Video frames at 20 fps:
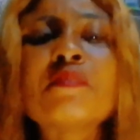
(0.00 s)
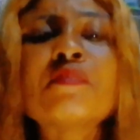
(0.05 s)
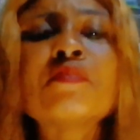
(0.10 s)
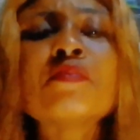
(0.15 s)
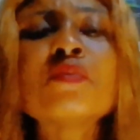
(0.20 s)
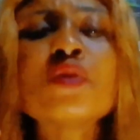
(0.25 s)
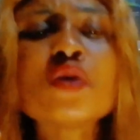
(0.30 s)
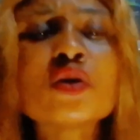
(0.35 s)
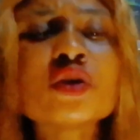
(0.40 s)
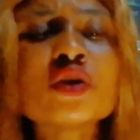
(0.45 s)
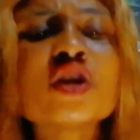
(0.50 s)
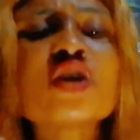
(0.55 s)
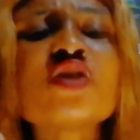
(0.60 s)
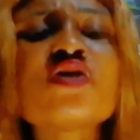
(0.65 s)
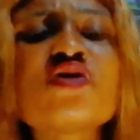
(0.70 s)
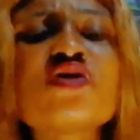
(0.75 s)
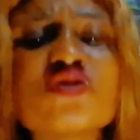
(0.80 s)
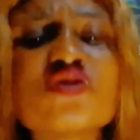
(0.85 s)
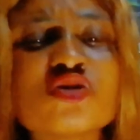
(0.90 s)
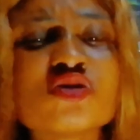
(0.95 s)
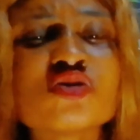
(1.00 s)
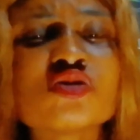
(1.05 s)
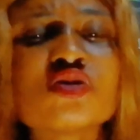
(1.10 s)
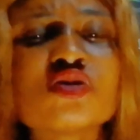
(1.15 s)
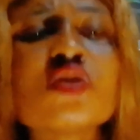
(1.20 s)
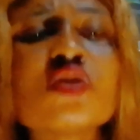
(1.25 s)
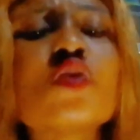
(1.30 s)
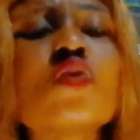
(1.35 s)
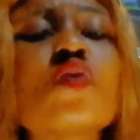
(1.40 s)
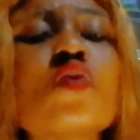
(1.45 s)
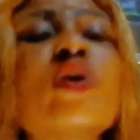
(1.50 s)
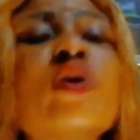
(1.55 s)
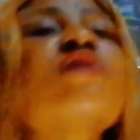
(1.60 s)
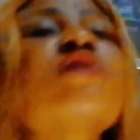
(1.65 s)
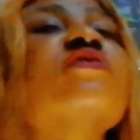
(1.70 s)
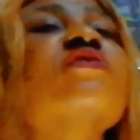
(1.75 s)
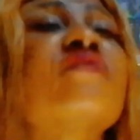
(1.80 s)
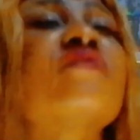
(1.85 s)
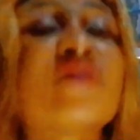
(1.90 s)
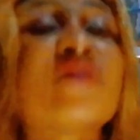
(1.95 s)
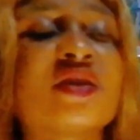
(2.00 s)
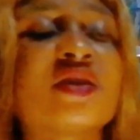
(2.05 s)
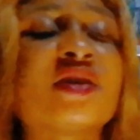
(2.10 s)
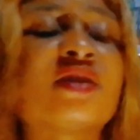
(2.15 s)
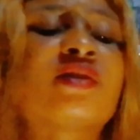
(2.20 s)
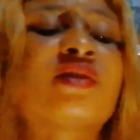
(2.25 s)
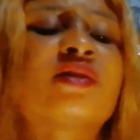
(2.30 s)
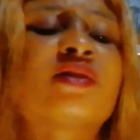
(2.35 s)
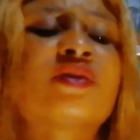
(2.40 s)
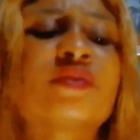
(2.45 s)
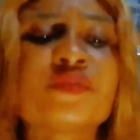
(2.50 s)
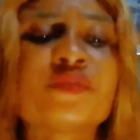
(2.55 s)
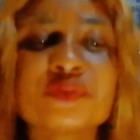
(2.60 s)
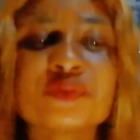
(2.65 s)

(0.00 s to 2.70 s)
Money grows when you feed it.